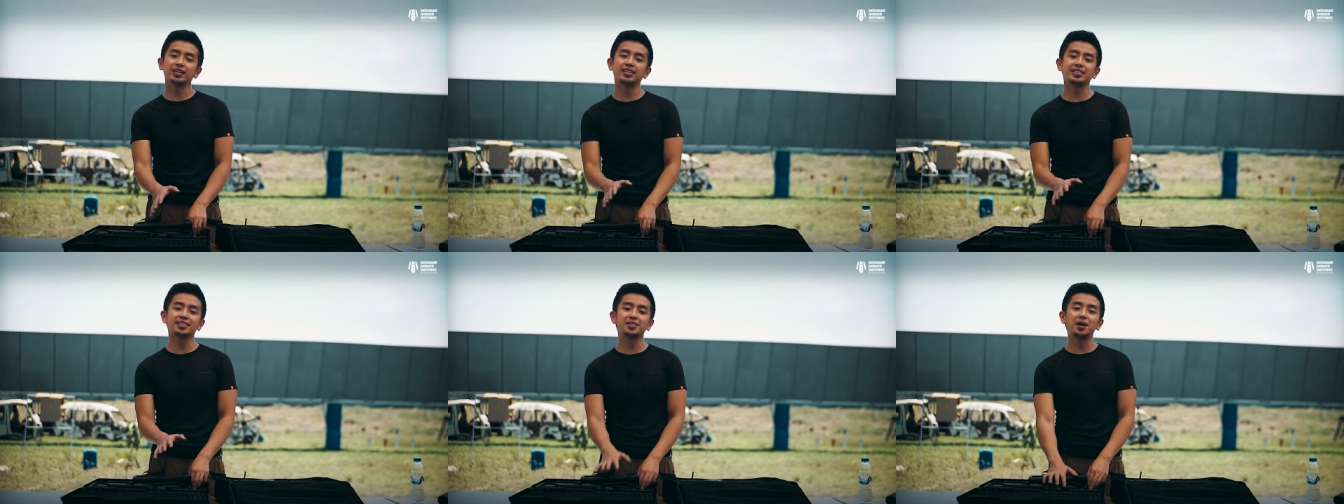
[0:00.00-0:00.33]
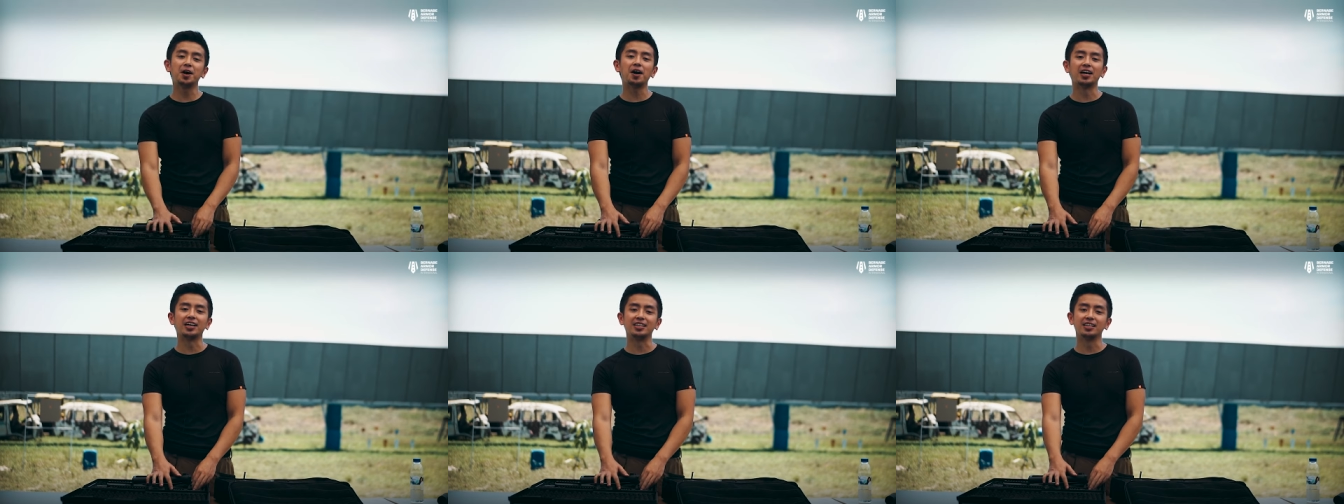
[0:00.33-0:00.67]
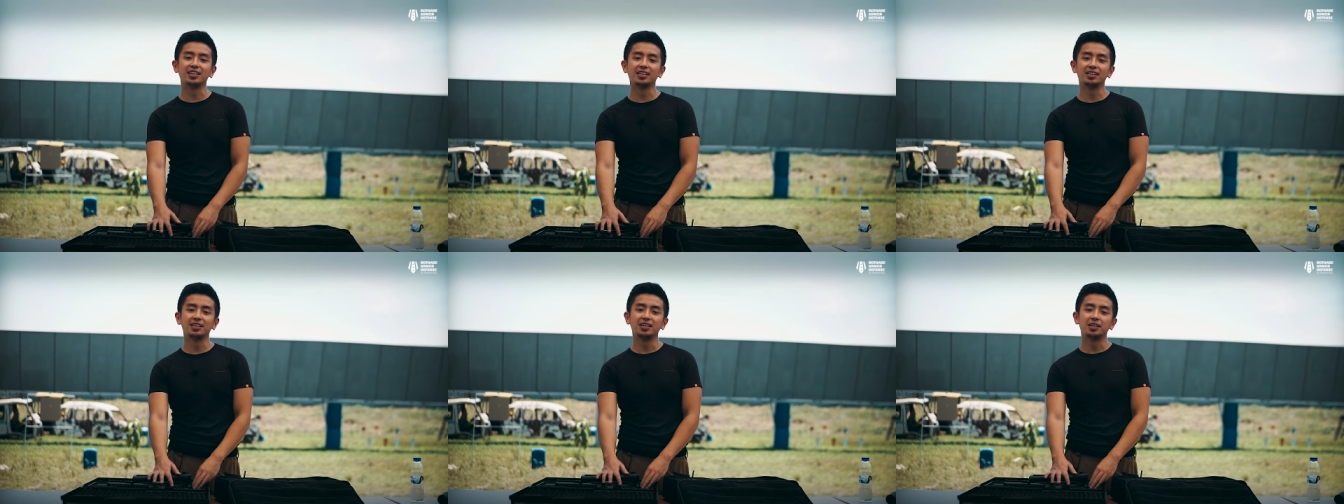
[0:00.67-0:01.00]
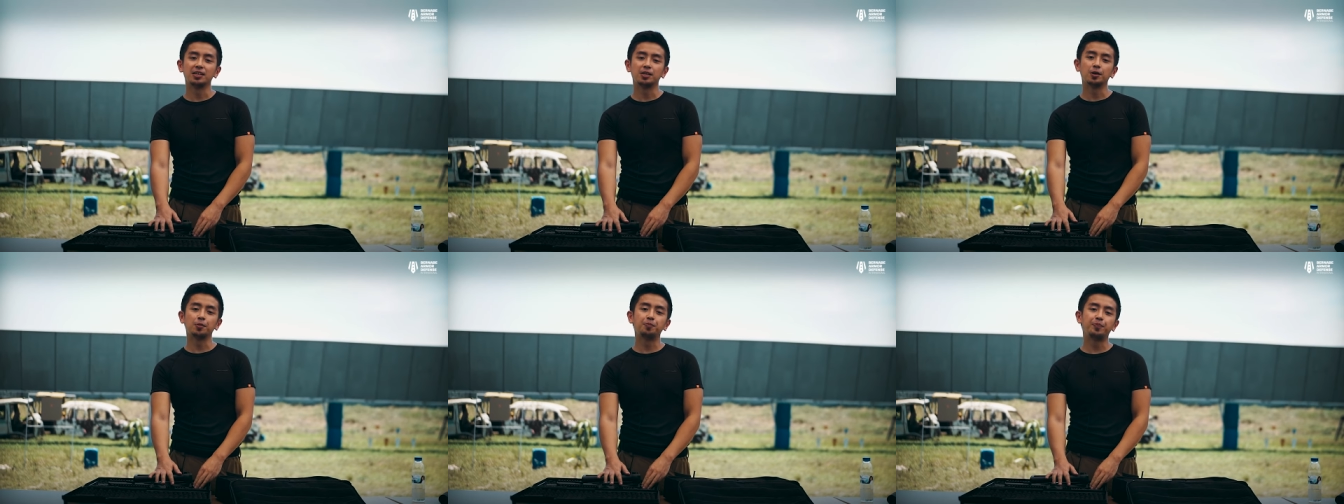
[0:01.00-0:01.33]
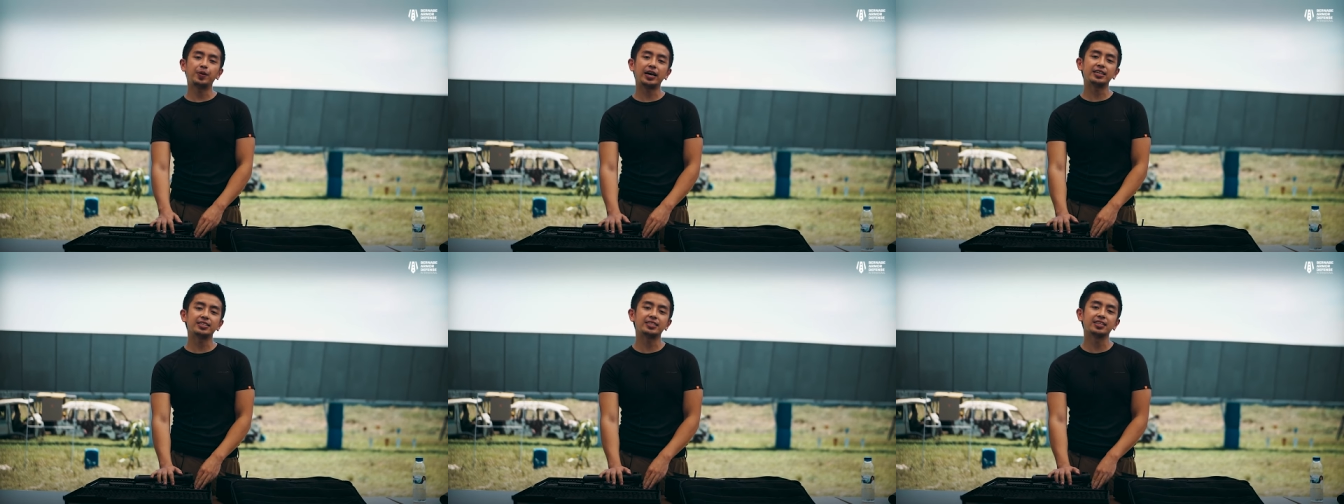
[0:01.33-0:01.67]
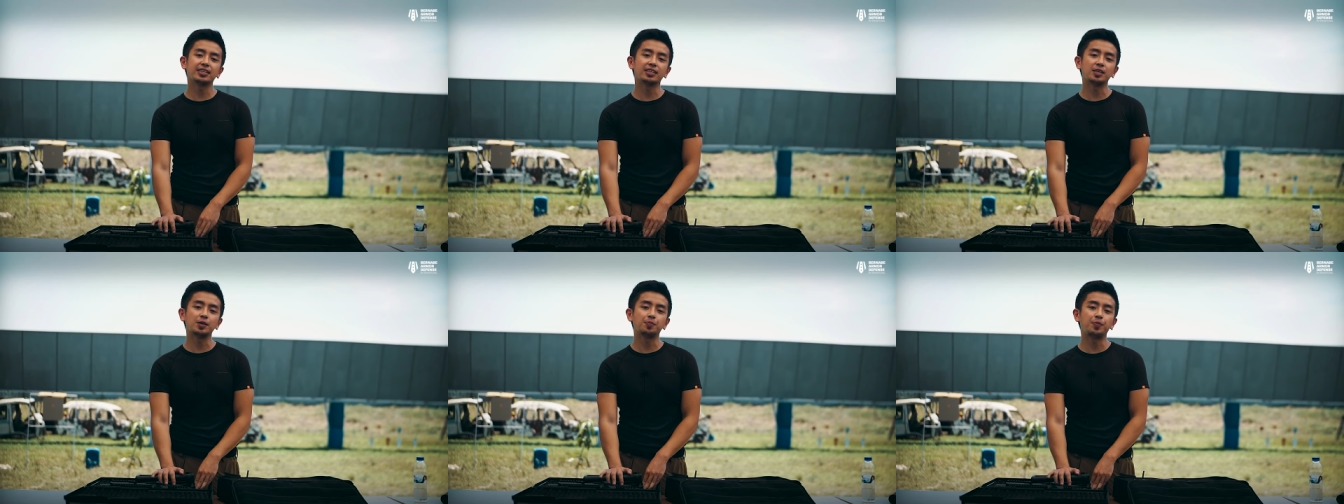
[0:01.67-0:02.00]
this gun, you're
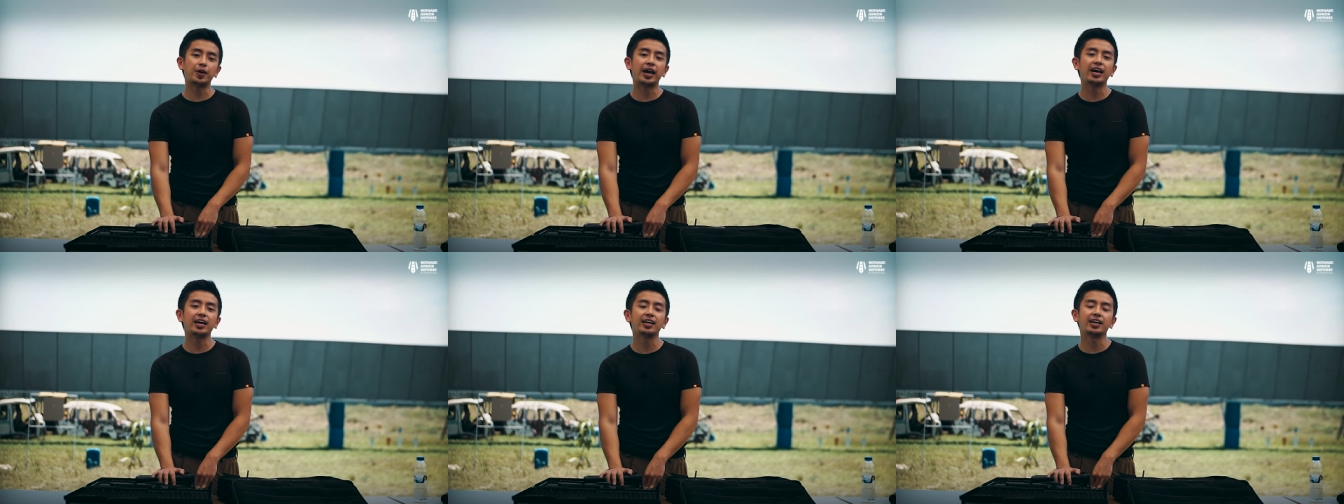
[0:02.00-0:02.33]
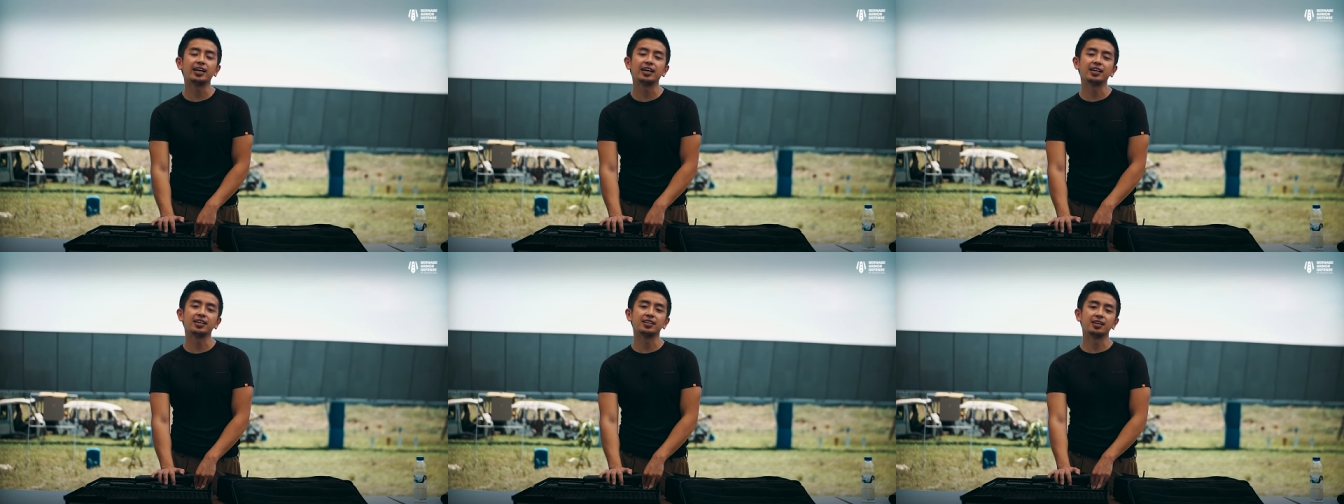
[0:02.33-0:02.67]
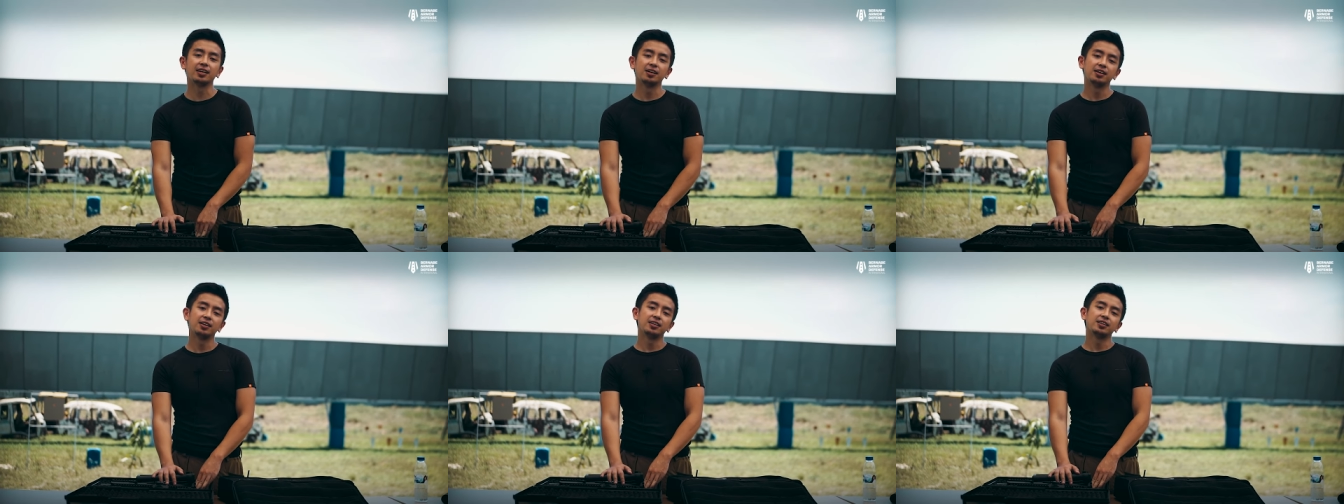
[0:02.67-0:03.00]
basically paying